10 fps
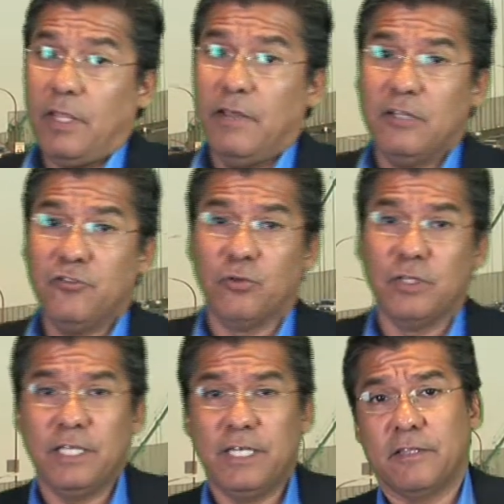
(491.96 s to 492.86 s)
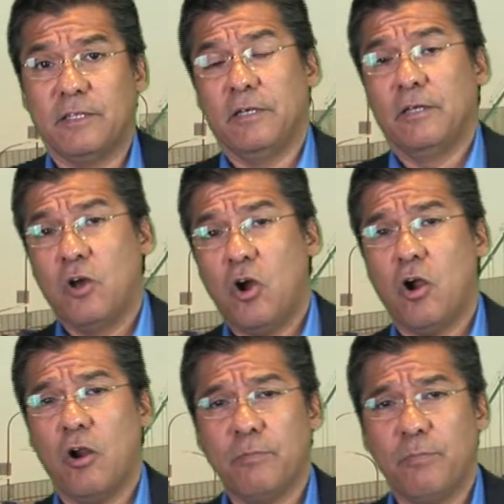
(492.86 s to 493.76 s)
that's really it. The
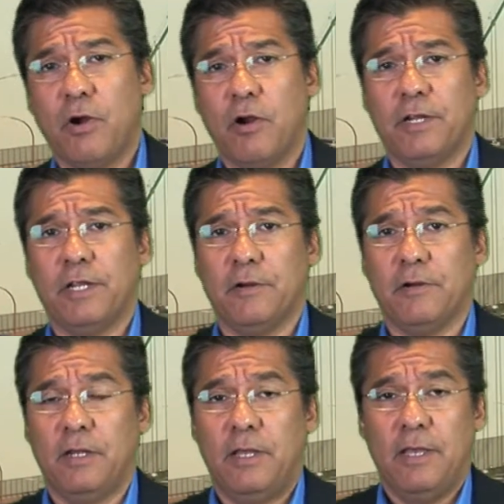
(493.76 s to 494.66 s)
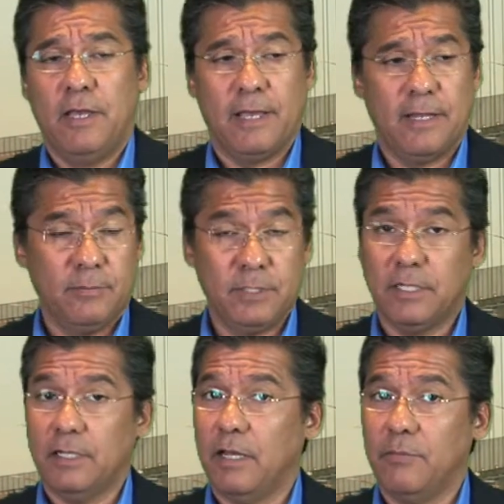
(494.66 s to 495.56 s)
hard part here. And let me
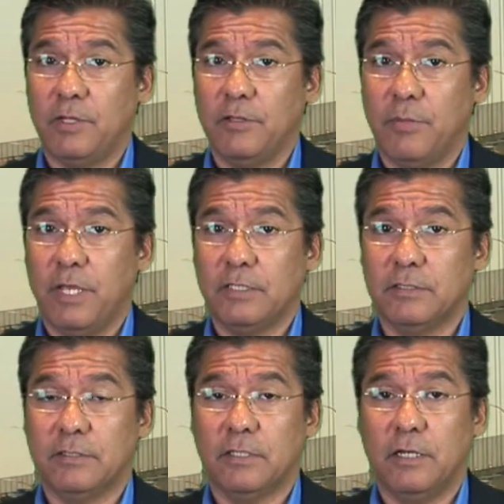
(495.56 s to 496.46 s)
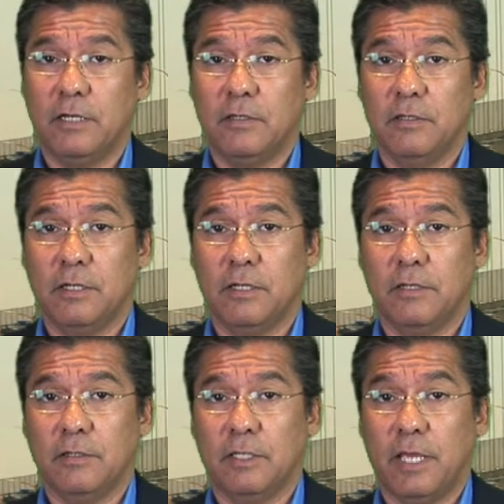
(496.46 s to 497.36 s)
tell you, I've been in the maintenance
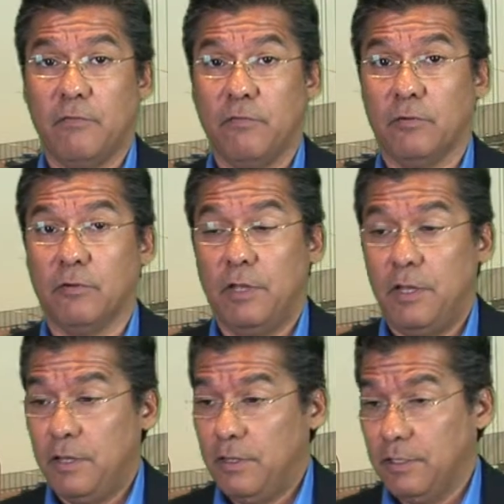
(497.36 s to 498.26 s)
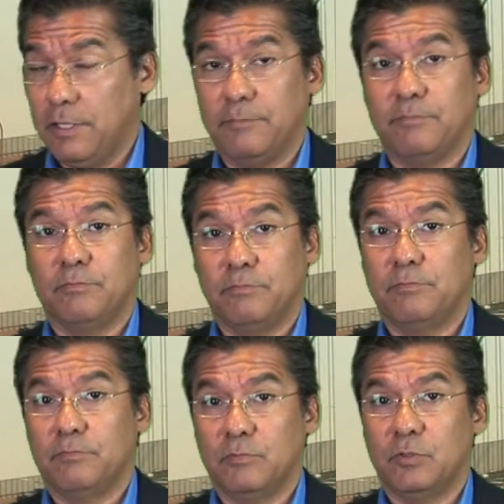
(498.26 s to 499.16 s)
game
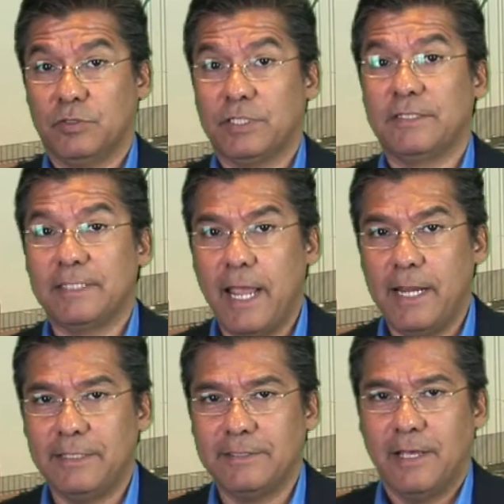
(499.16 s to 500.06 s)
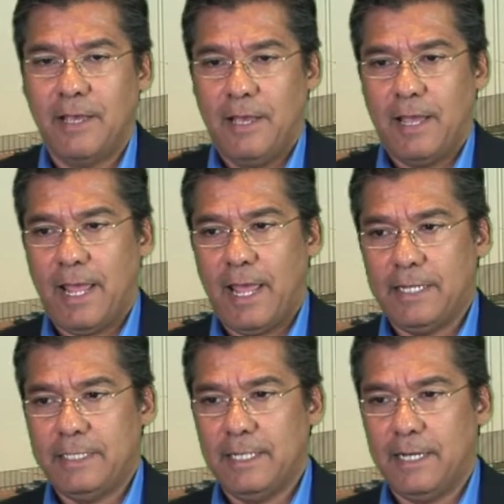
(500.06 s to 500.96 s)
since the 80s, and